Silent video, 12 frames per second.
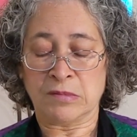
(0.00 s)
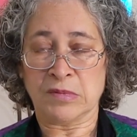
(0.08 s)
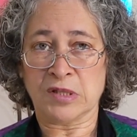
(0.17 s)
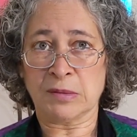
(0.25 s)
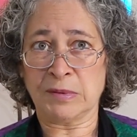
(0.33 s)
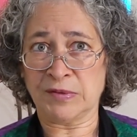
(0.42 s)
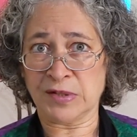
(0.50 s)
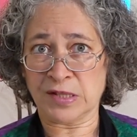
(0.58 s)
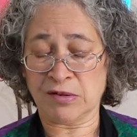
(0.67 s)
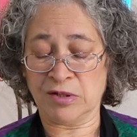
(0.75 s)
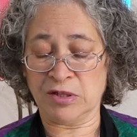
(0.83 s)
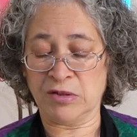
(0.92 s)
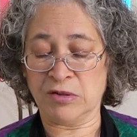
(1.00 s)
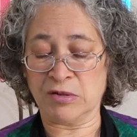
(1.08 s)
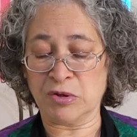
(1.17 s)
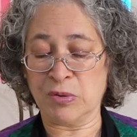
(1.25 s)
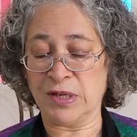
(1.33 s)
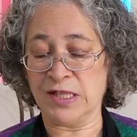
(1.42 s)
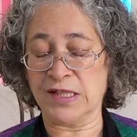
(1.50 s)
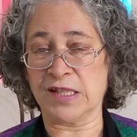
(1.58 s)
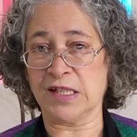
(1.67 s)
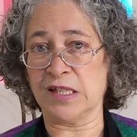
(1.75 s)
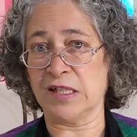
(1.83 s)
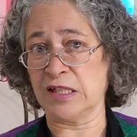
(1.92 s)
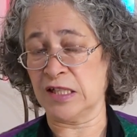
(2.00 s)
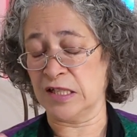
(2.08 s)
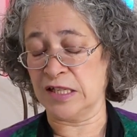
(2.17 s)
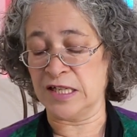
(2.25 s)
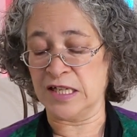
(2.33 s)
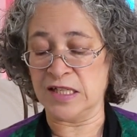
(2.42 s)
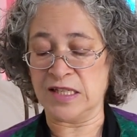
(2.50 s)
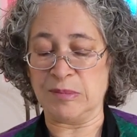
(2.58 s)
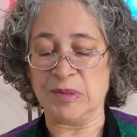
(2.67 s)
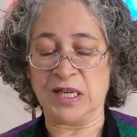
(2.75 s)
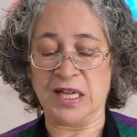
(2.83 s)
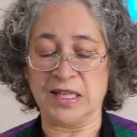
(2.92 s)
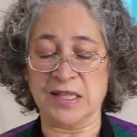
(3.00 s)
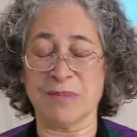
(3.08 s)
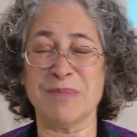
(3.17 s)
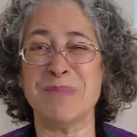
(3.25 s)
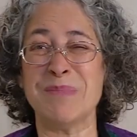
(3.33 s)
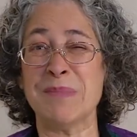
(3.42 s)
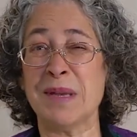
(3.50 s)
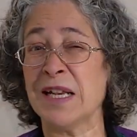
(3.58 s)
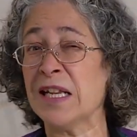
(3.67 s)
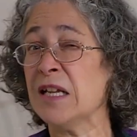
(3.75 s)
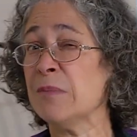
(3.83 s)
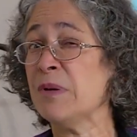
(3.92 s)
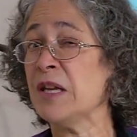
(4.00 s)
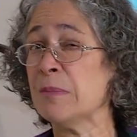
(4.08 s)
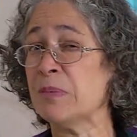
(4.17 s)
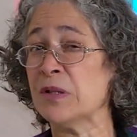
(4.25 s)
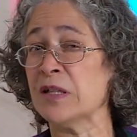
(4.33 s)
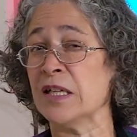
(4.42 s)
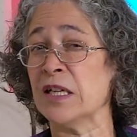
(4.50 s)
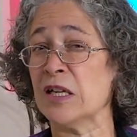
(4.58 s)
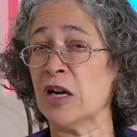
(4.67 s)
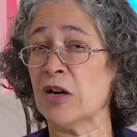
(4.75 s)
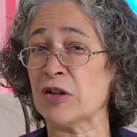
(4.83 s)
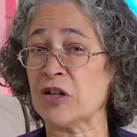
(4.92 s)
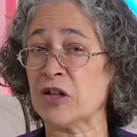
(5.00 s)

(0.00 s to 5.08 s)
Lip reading: Some of us are a little queasy, a little uneasy, because many people in our